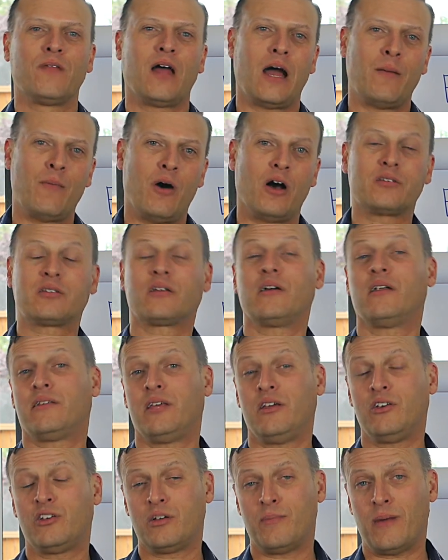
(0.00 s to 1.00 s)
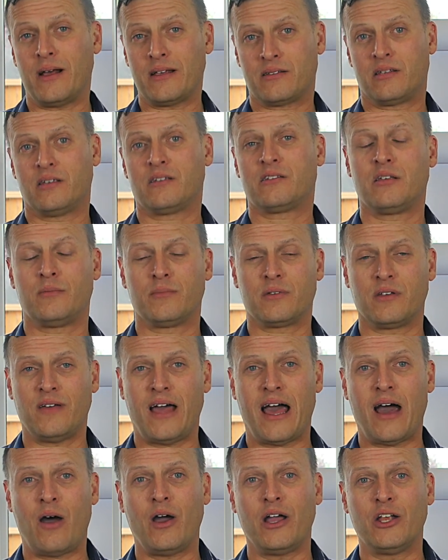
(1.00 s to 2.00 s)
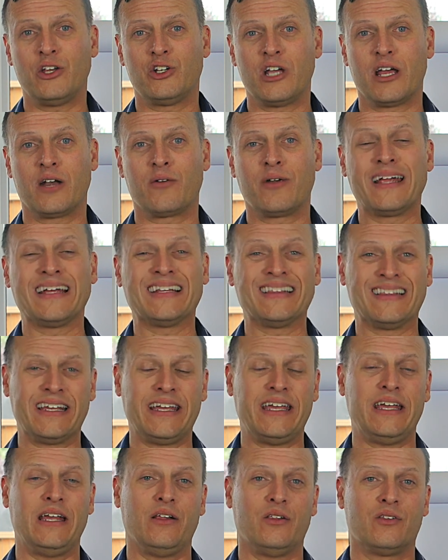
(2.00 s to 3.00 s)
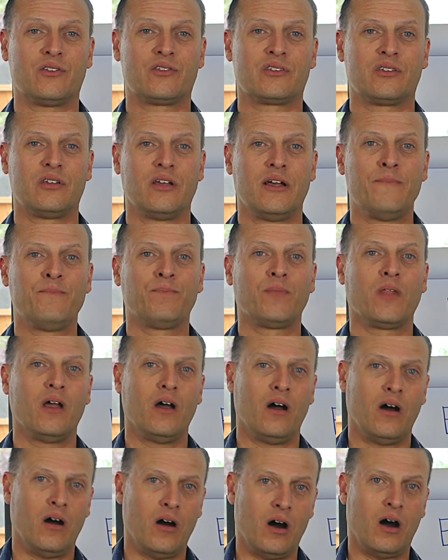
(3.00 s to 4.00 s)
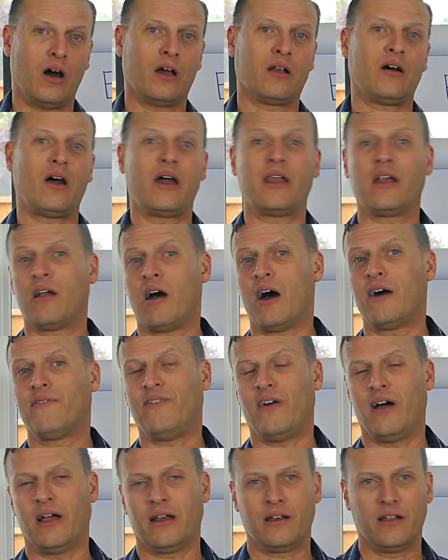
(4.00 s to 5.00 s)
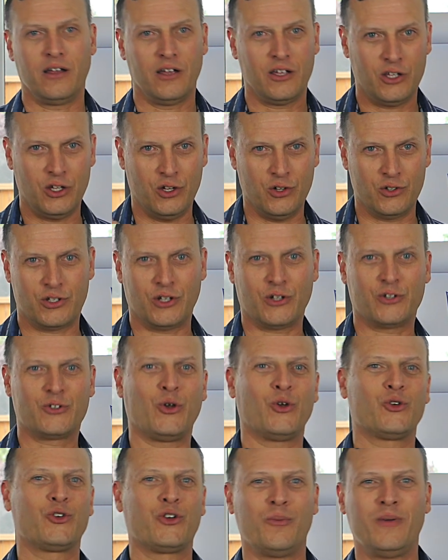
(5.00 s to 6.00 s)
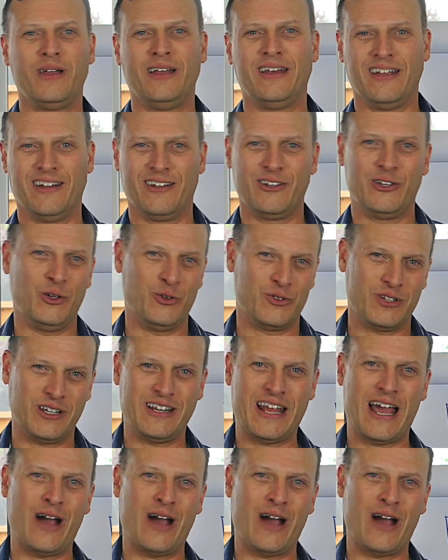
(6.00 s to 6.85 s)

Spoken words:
I'm also going to teach you my systems of how I generate leads online and offline, using social media, using